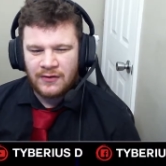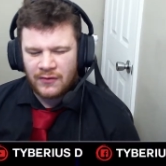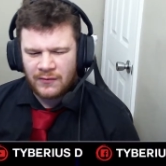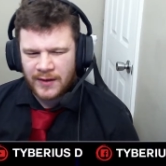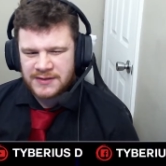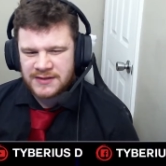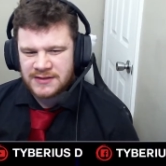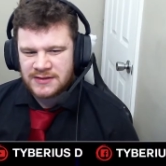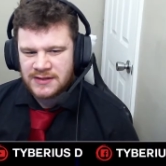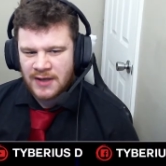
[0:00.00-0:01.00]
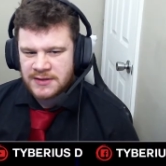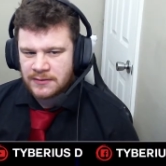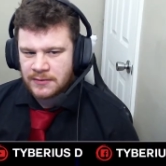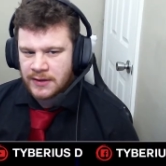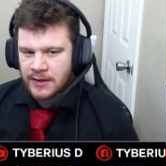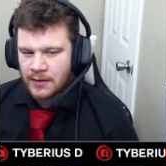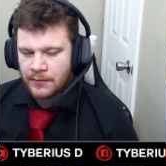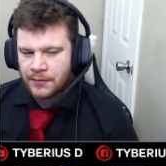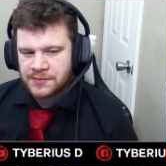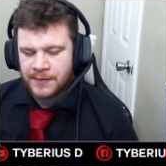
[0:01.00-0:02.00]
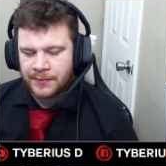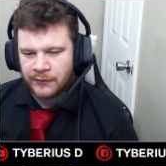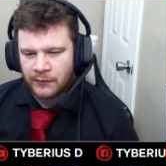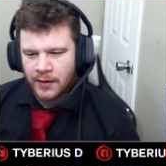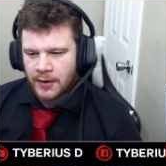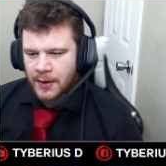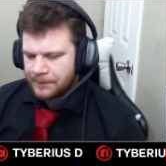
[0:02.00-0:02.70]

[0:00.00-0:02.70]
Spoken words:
Norway just doesn't get on most people's radar.